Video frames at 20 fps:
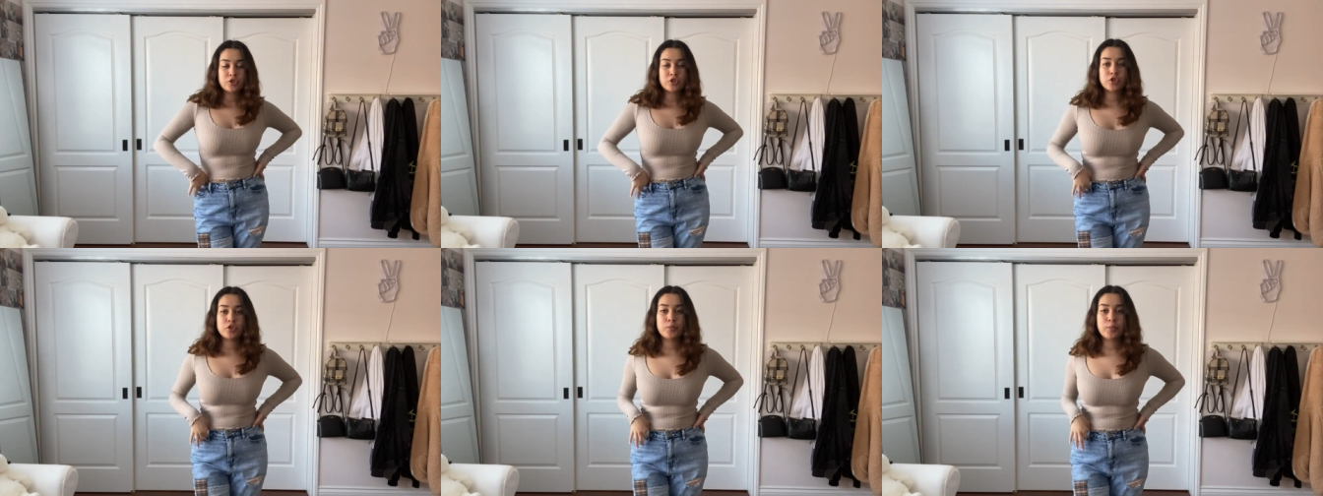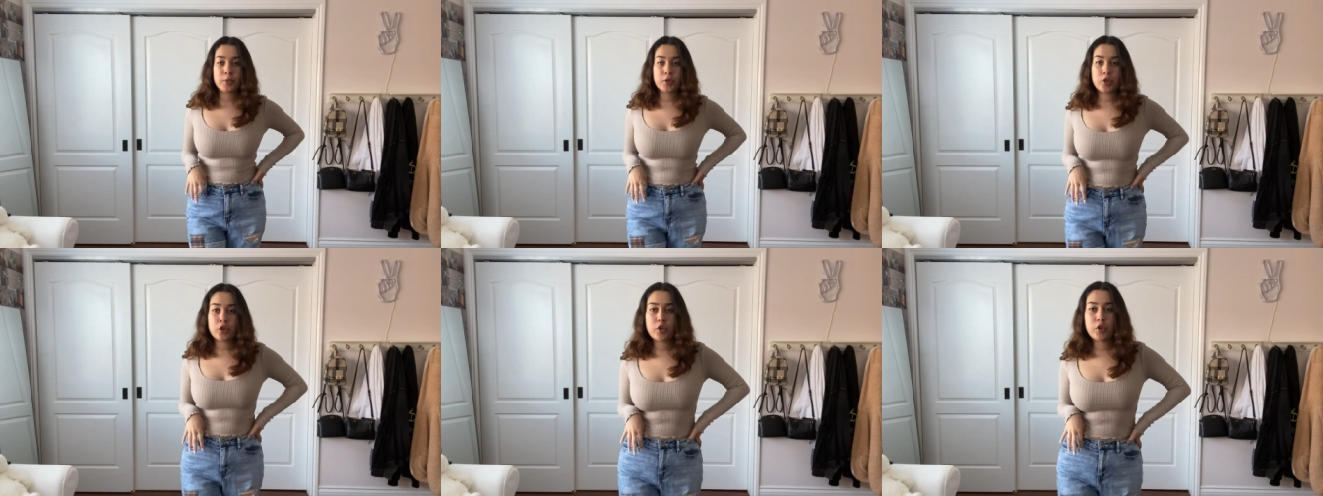
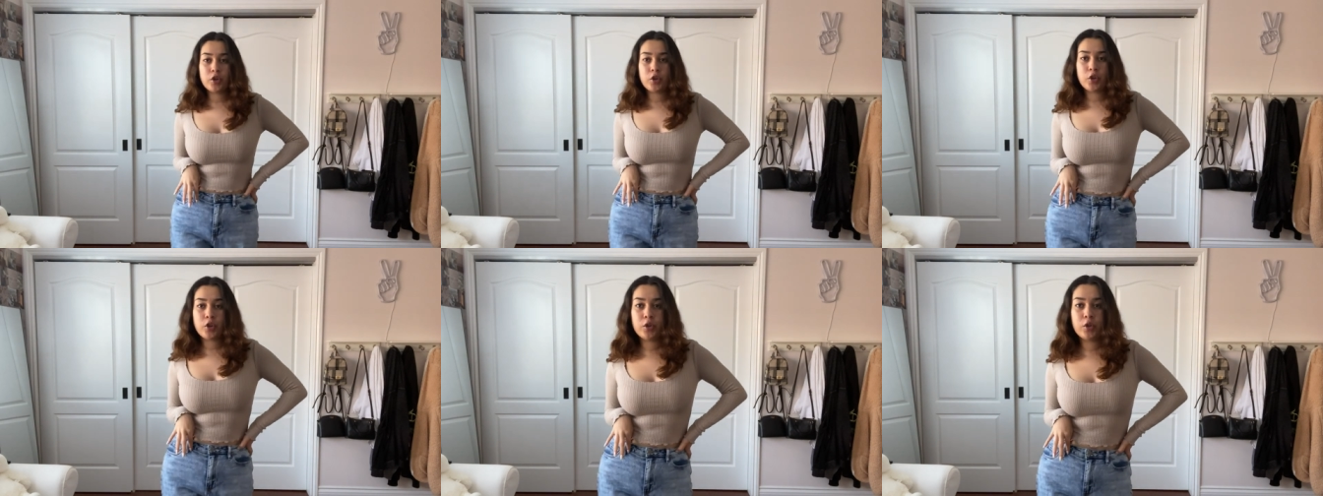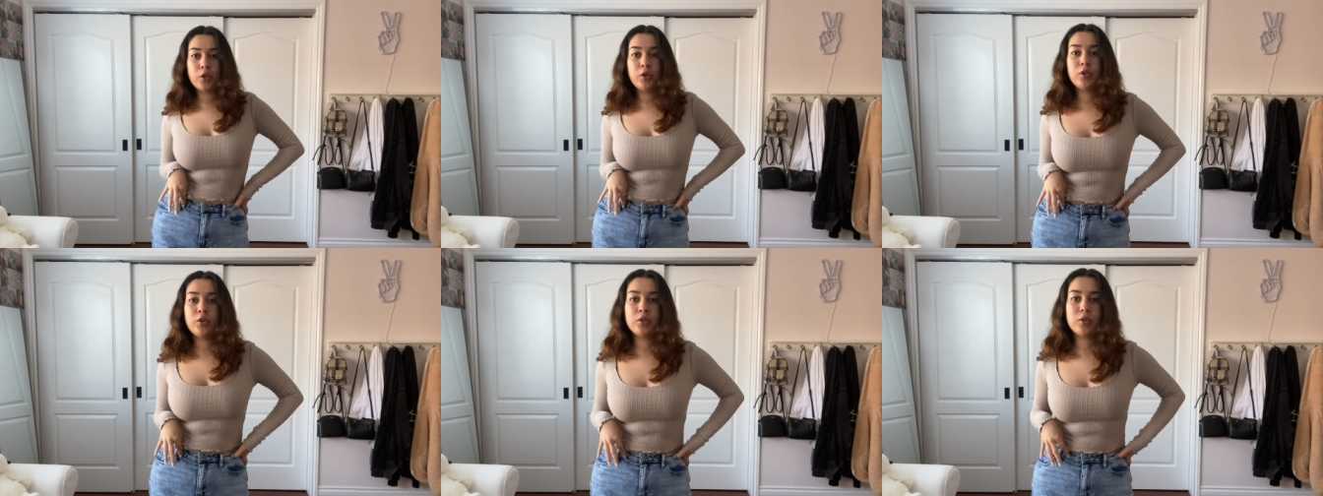Super
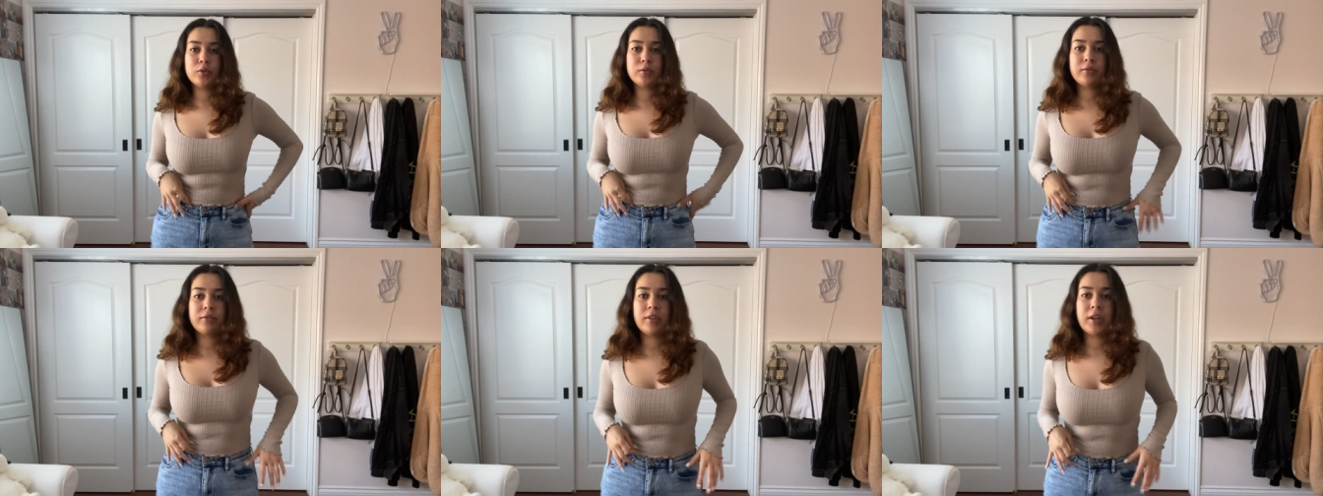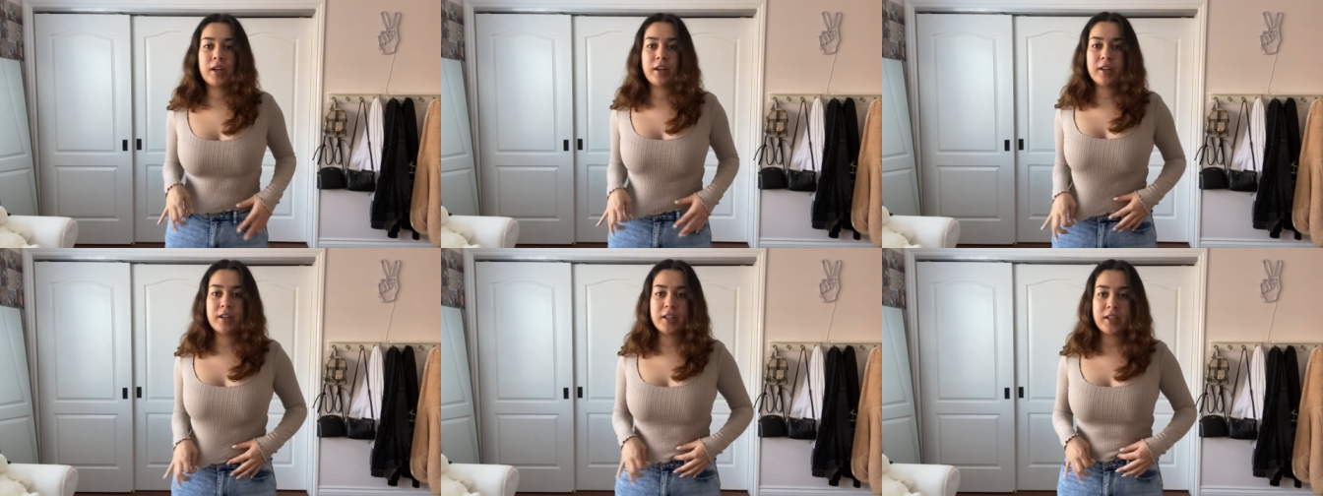cute,
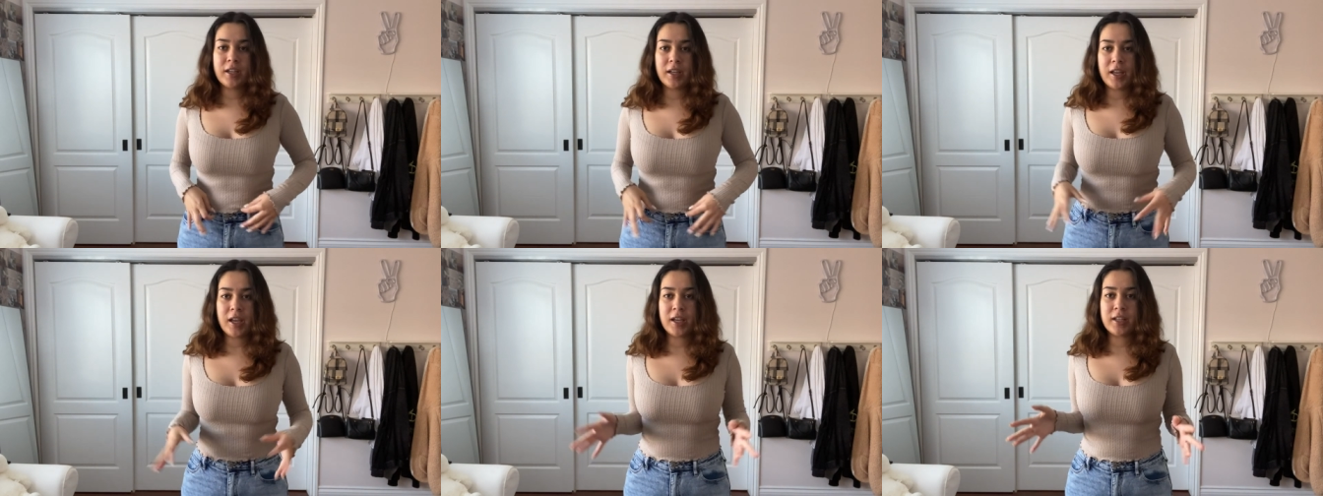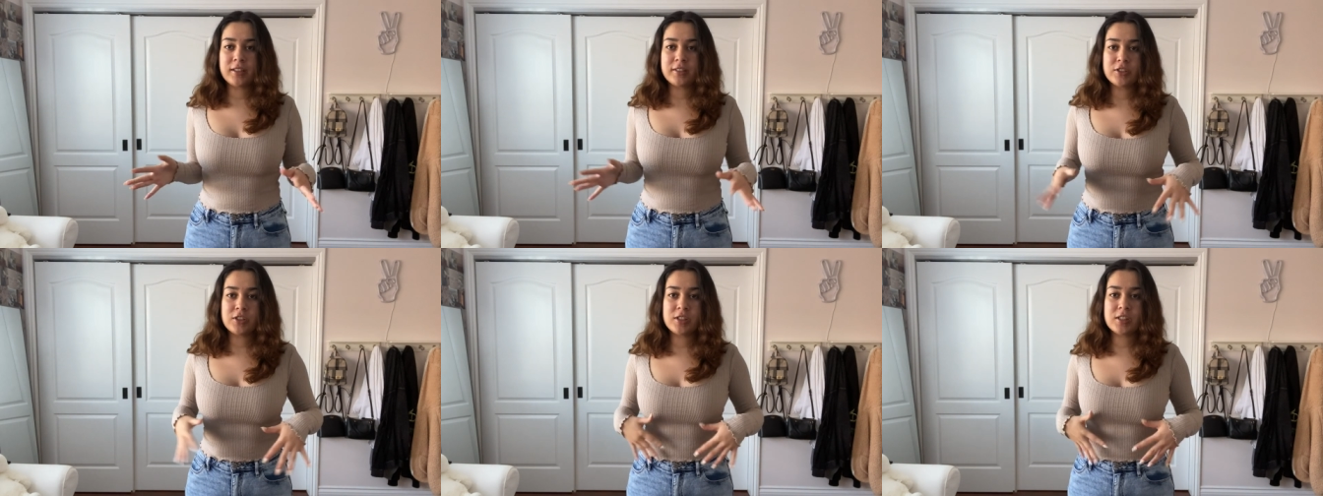very,
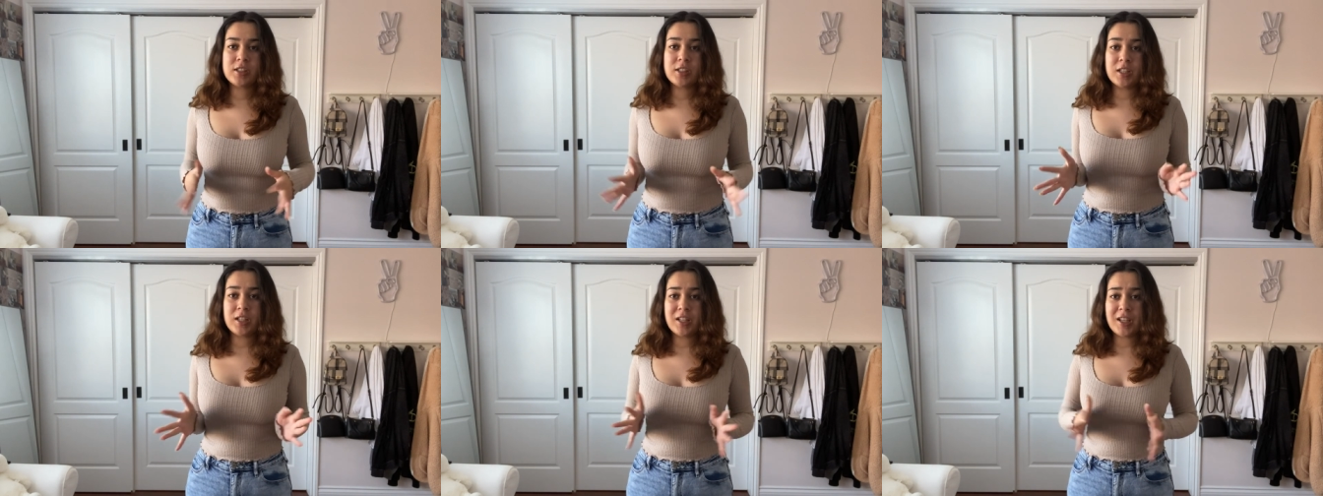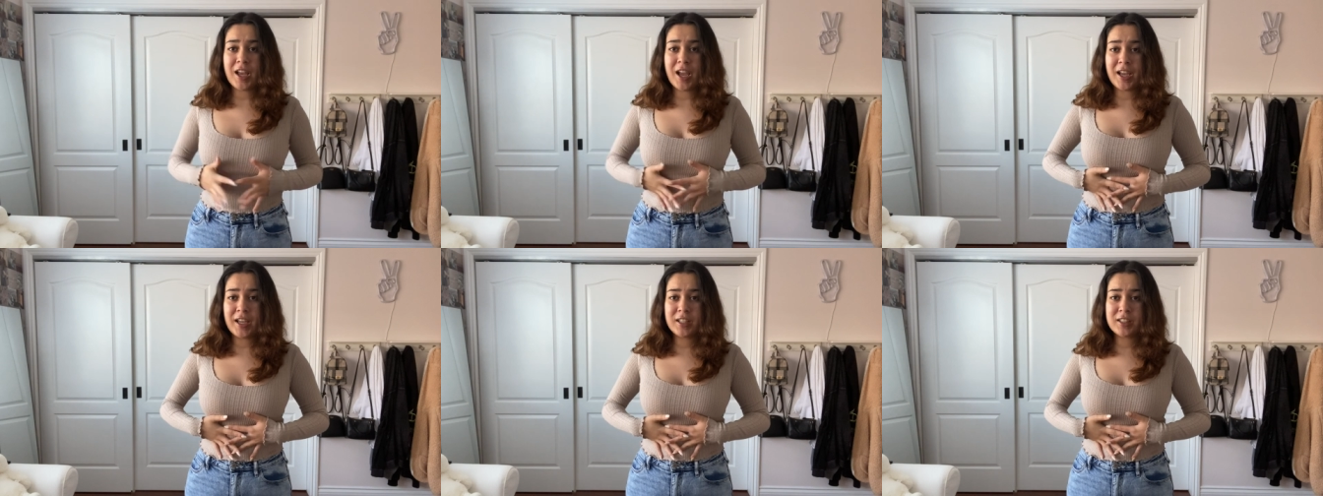again, just a
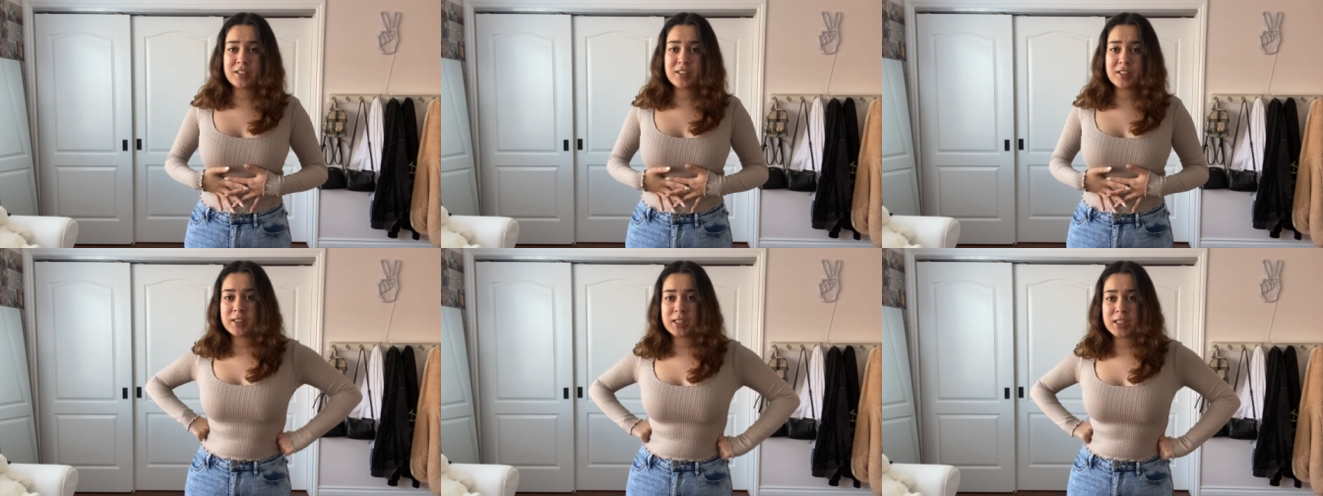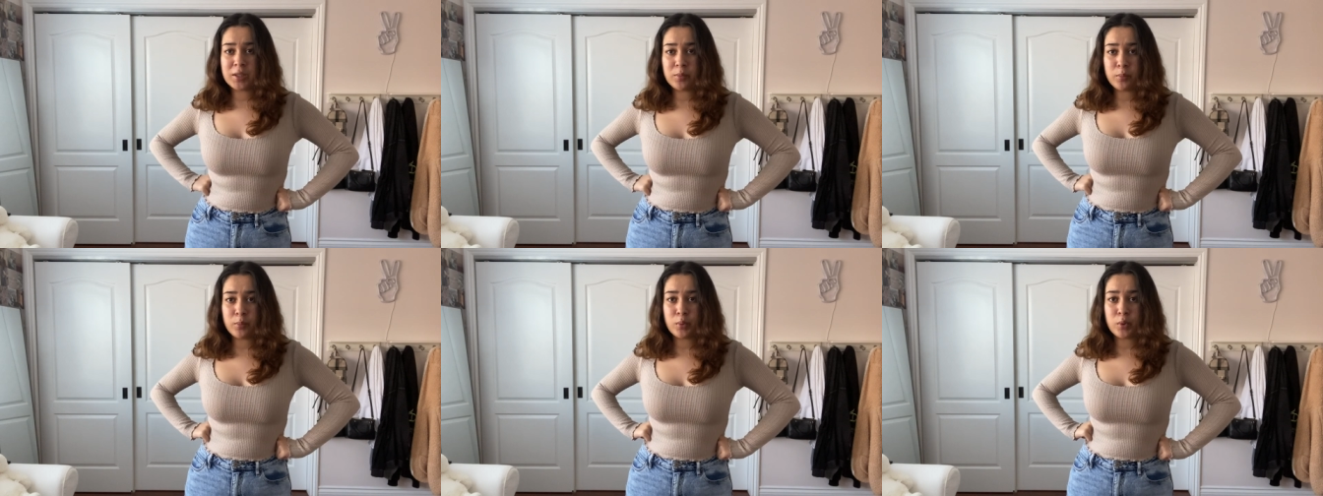nice,
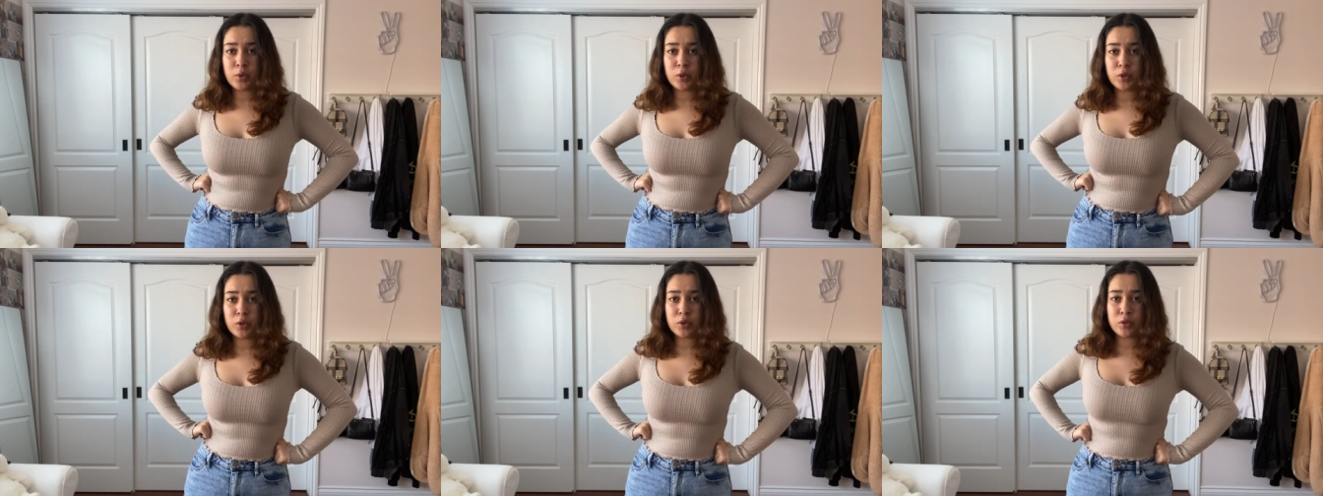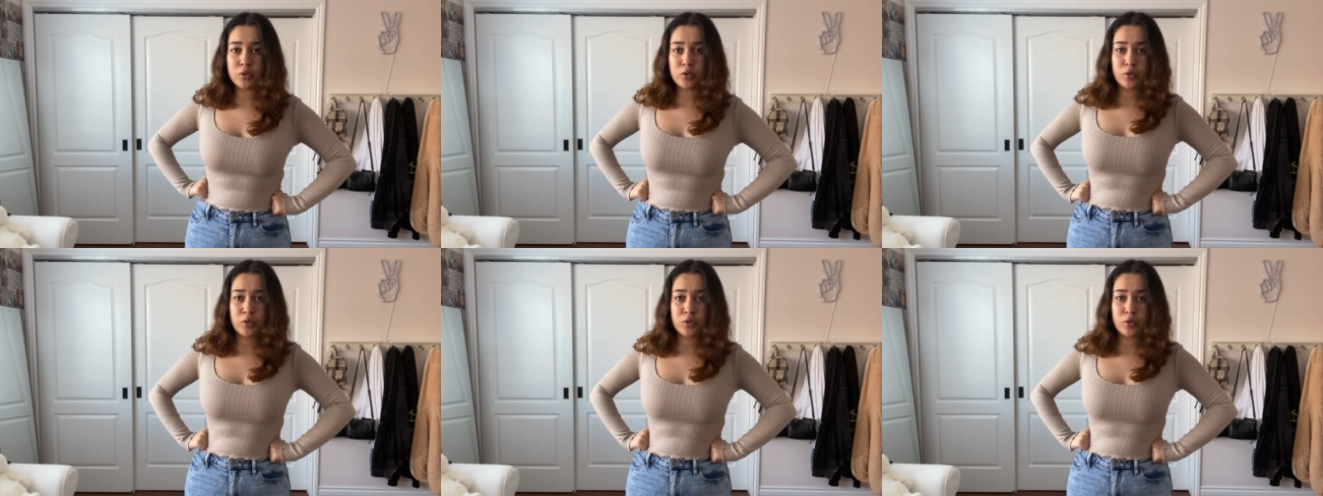simple,